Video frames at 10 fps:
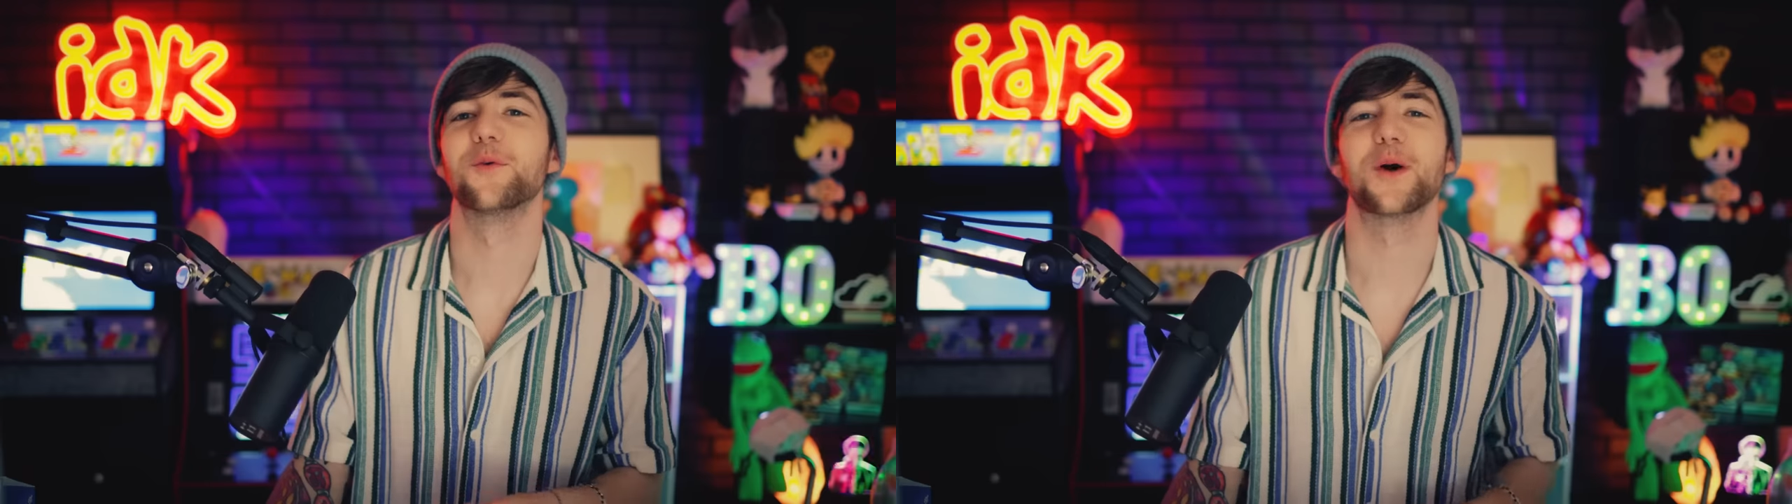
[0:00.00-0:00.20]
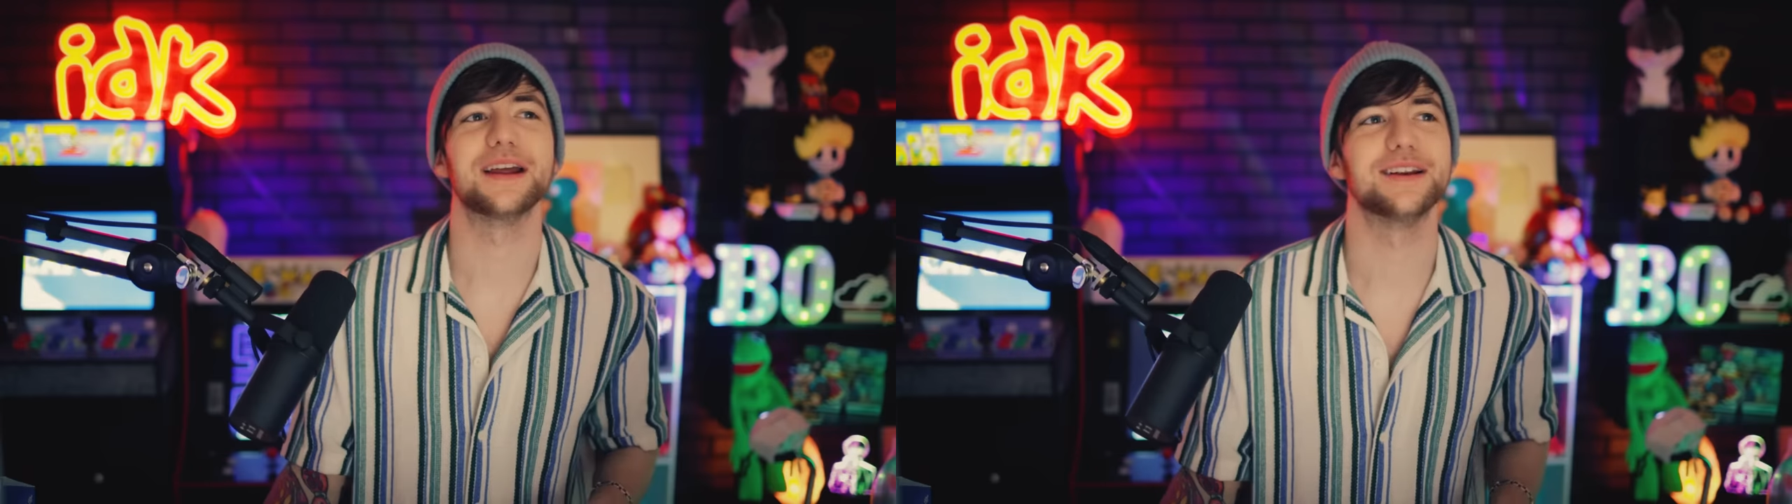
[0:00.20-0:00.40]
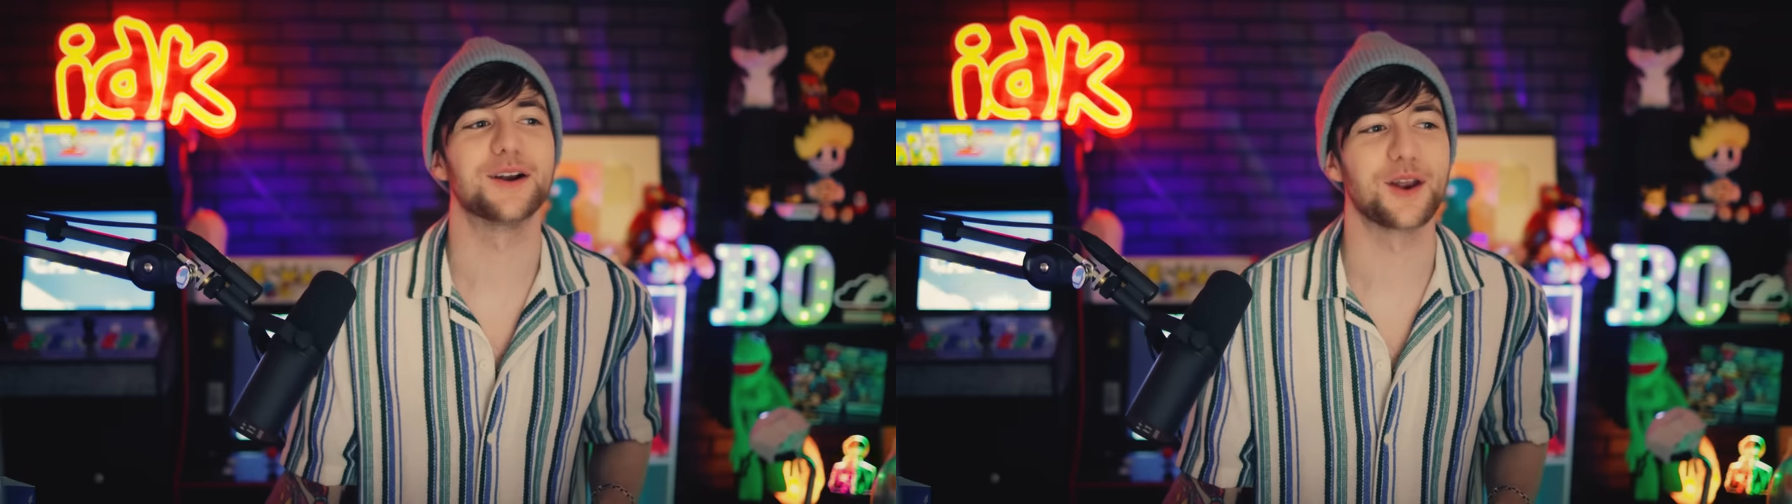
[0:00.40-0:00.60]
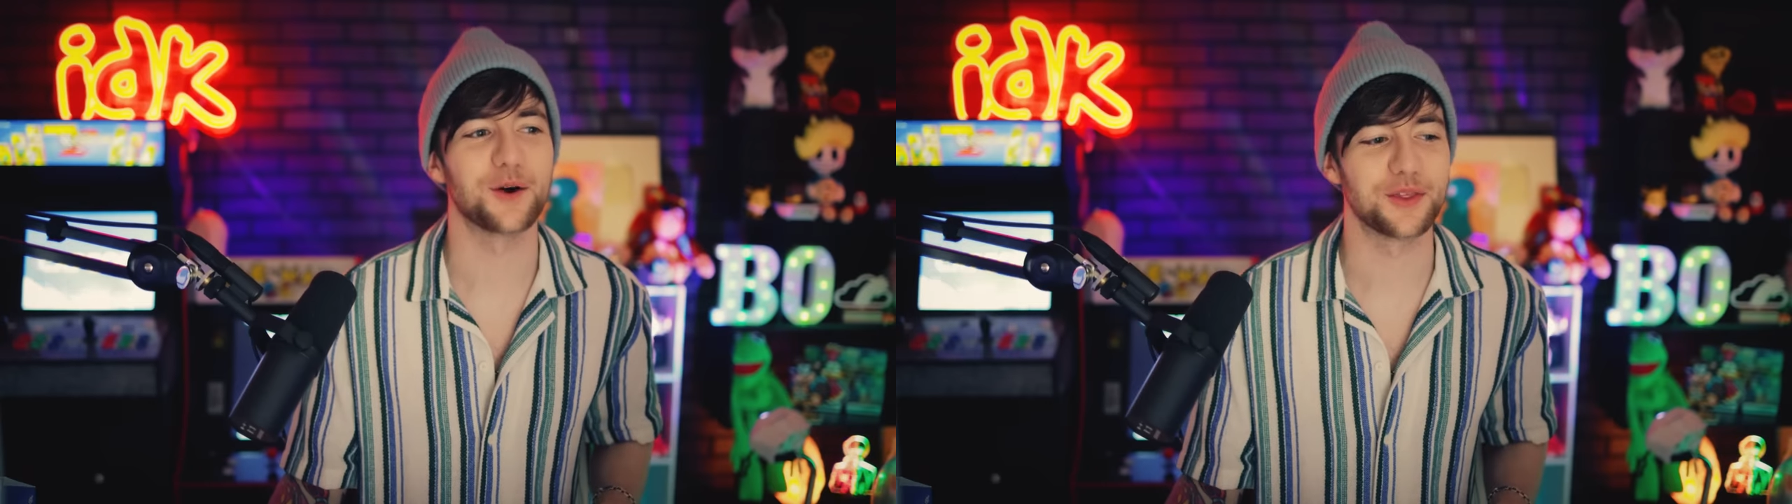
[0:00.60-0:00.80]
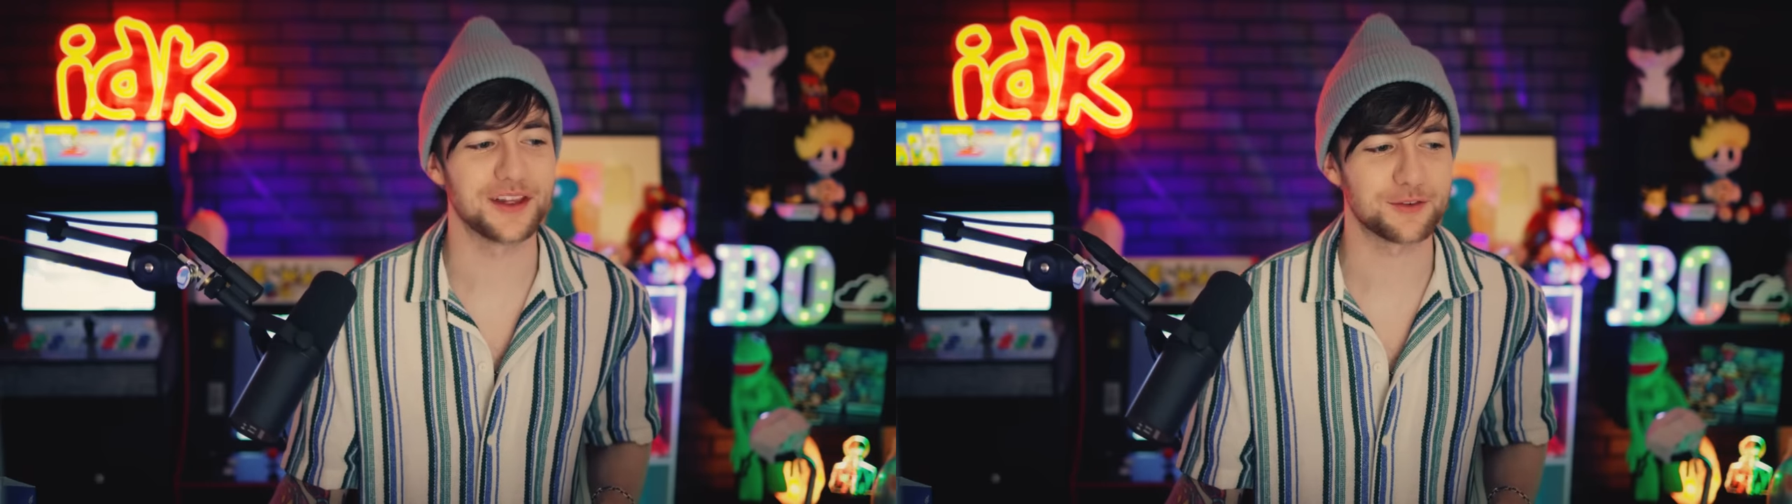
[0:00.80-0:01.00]
no, wait, no, no,
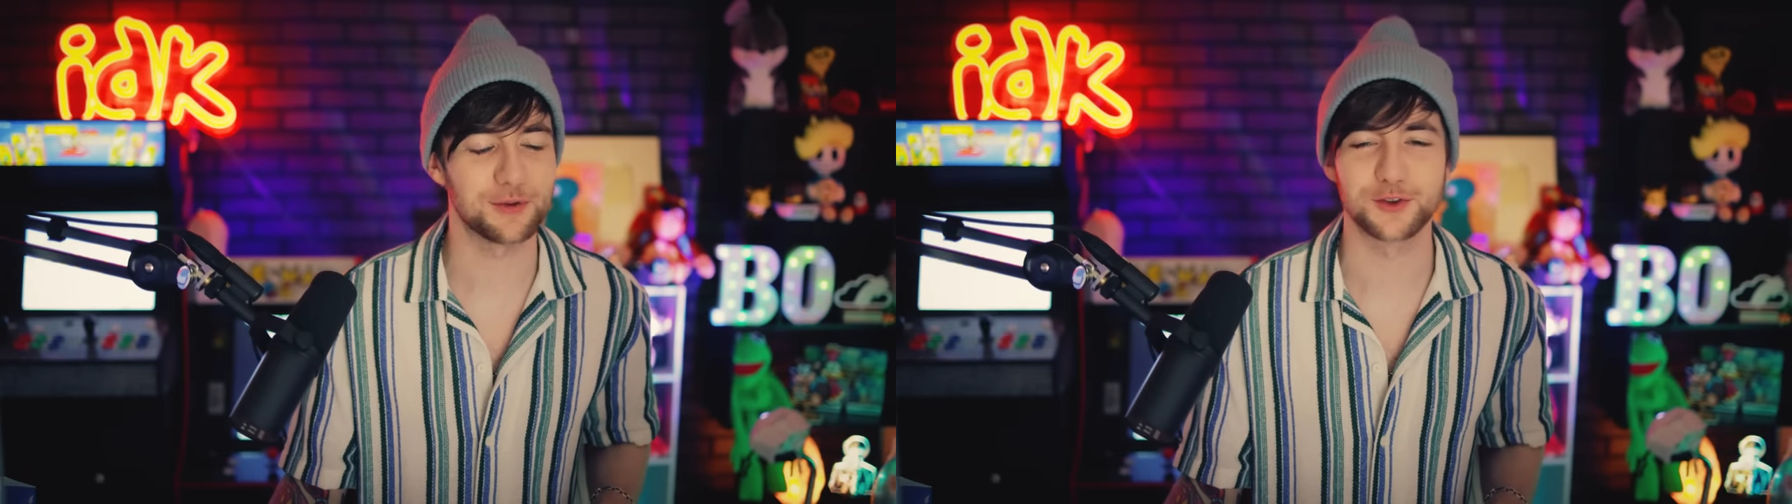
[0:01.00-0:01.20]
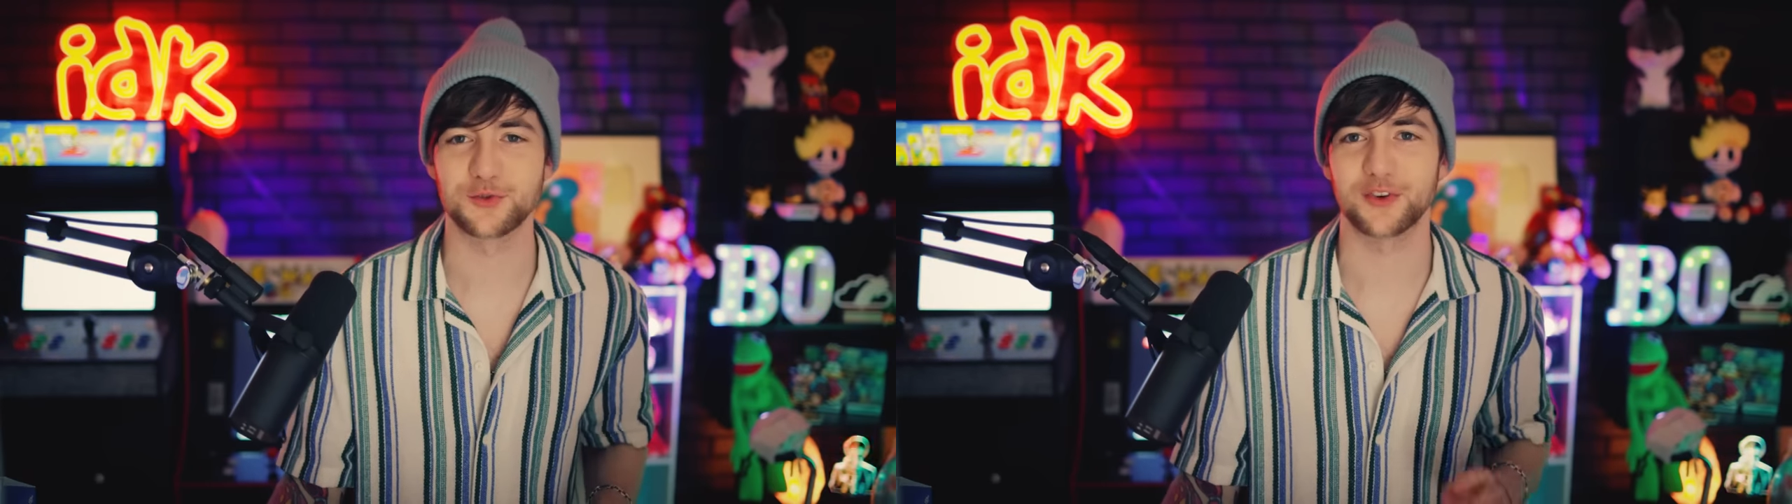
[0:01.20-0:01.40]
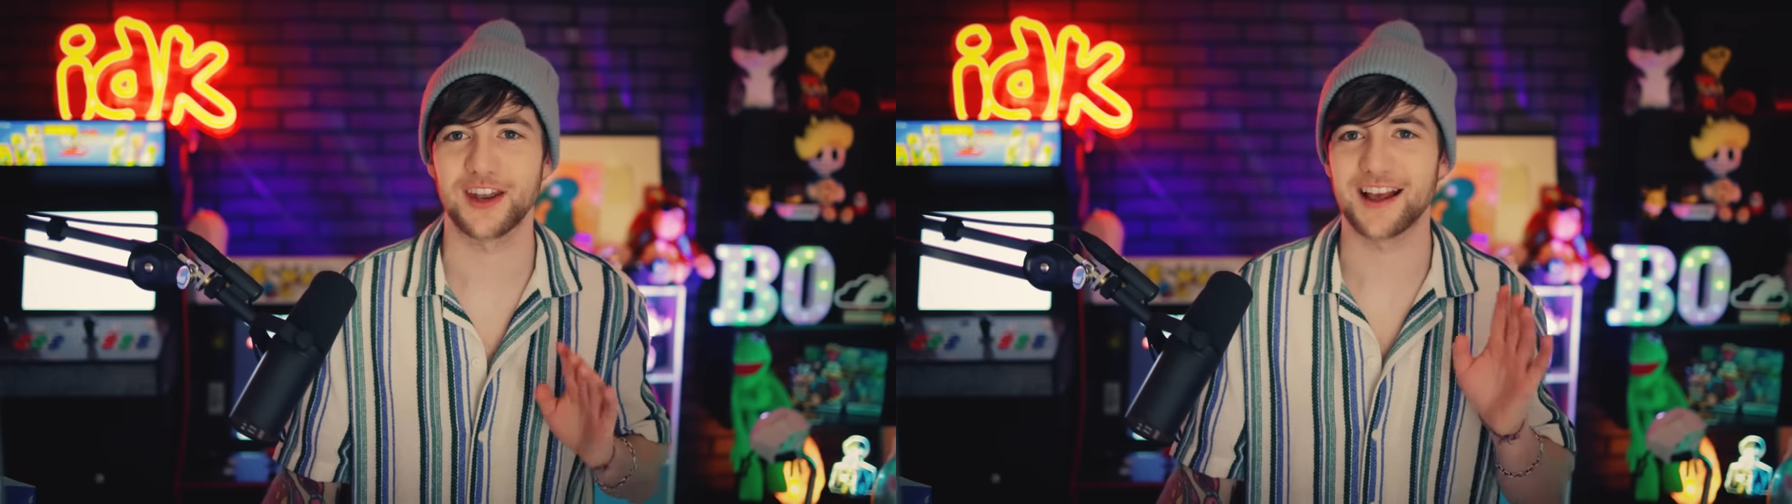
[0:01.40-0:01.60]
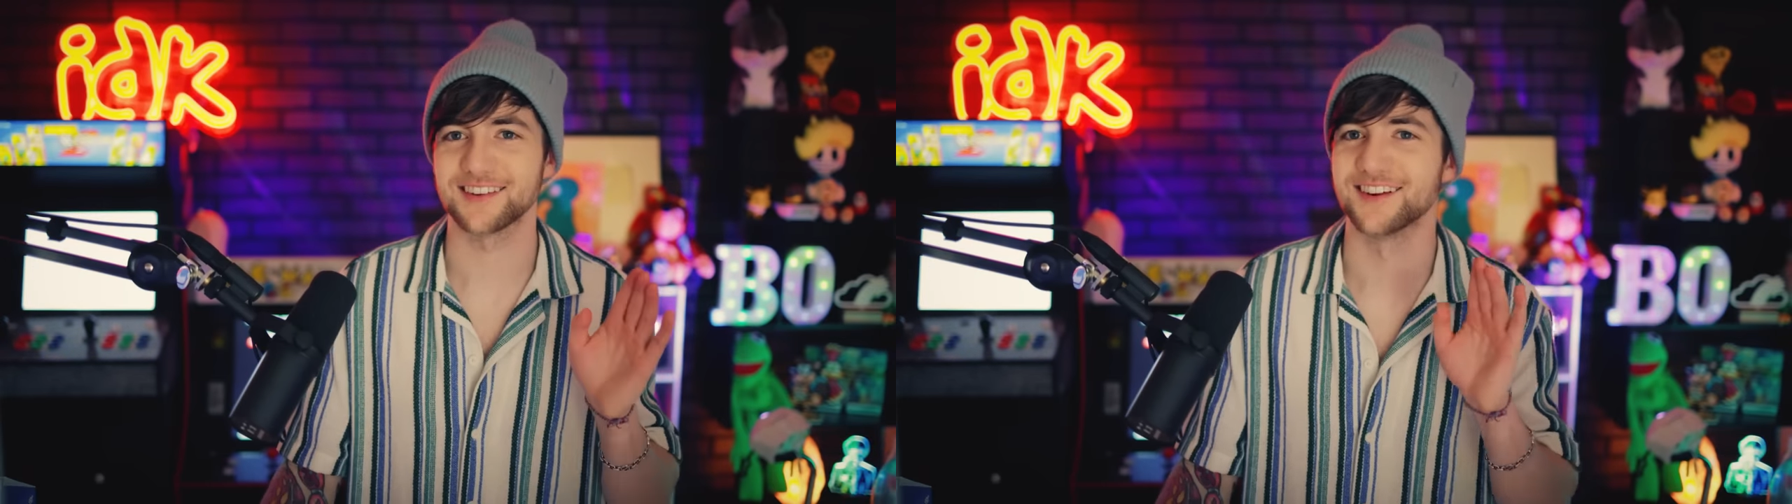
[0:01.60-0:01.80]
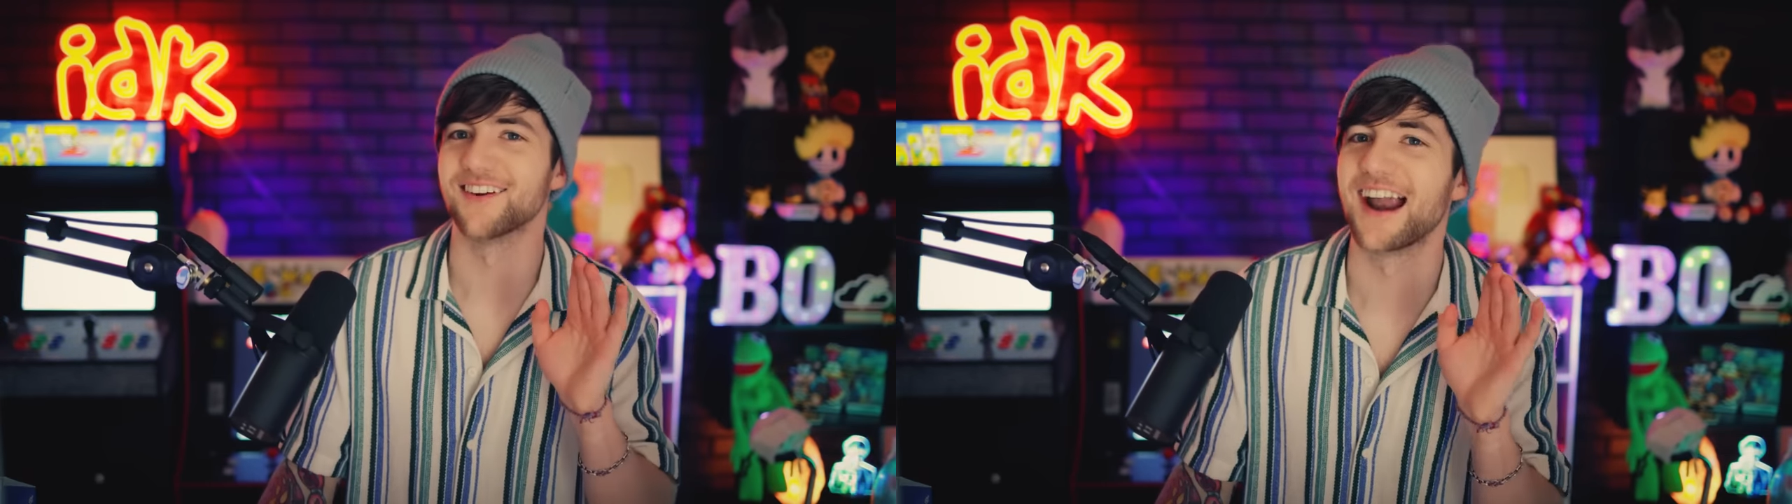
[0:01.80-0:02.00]
no. The explosion was an
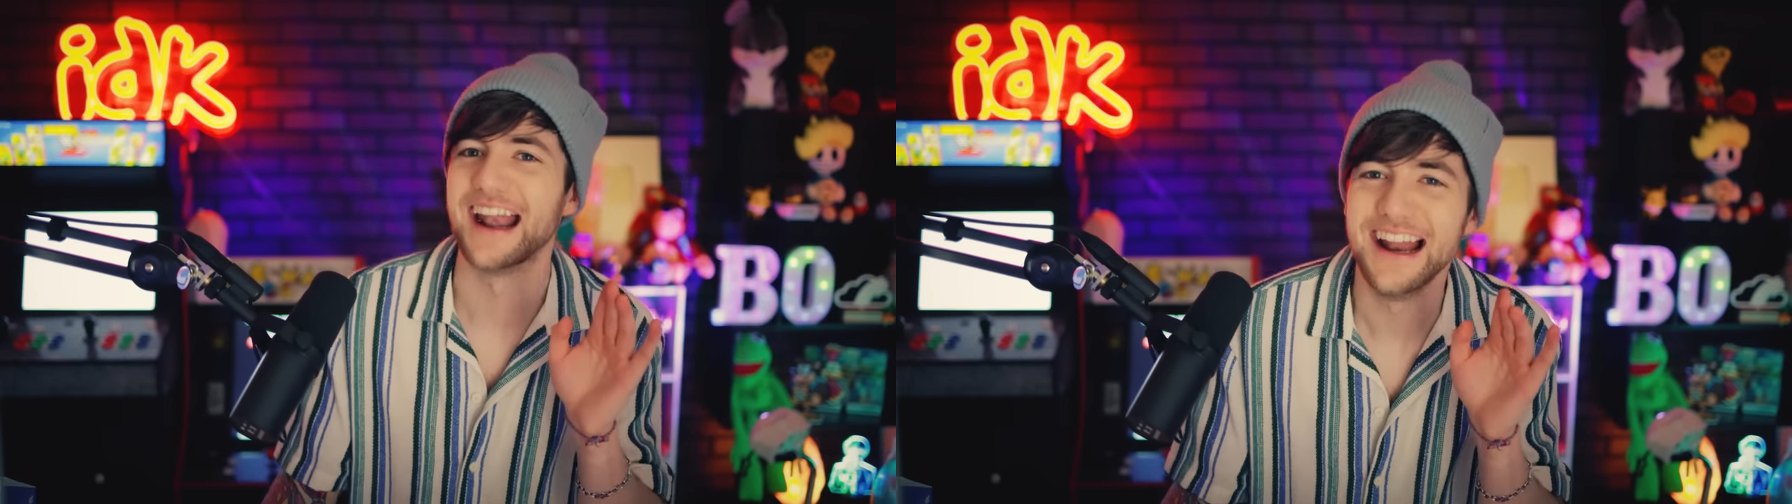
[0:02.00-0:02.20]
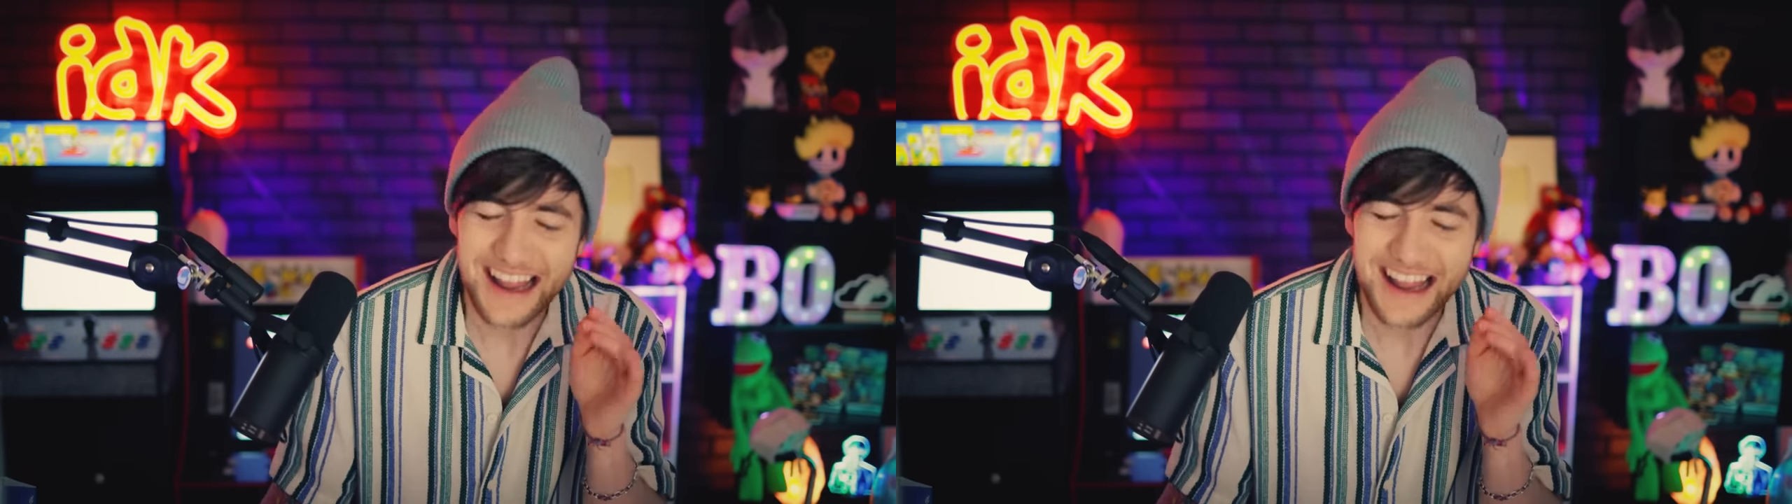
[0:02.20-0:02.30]
accident, right?